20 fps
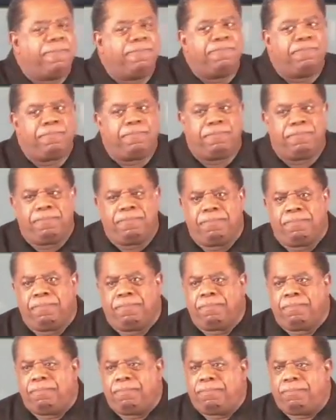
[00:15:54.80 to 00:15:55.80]
it.
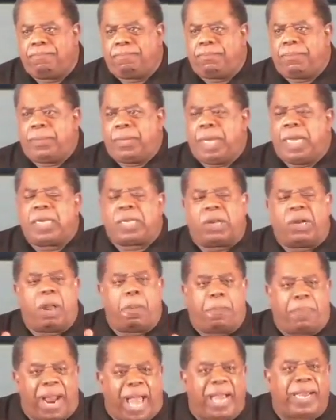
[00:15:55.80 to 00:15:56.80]
He's going
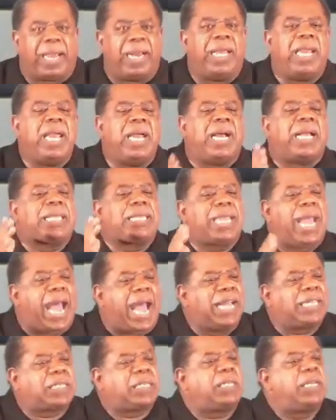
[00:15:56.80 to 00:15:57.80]
to block it. He
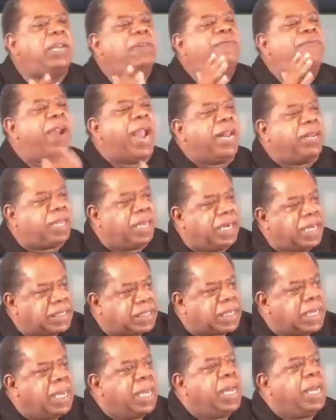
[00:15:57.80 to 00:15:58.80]
attacks
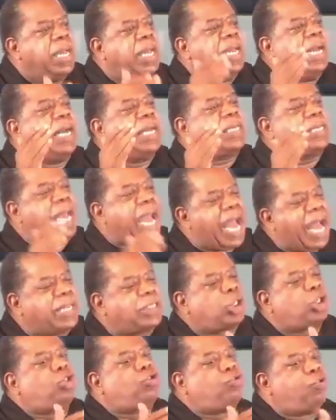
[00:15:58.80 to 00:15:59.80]
evangelists. He
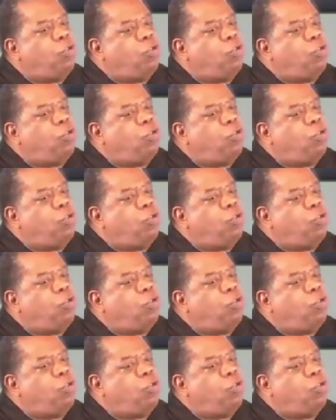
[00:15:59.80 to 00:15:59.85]
attacks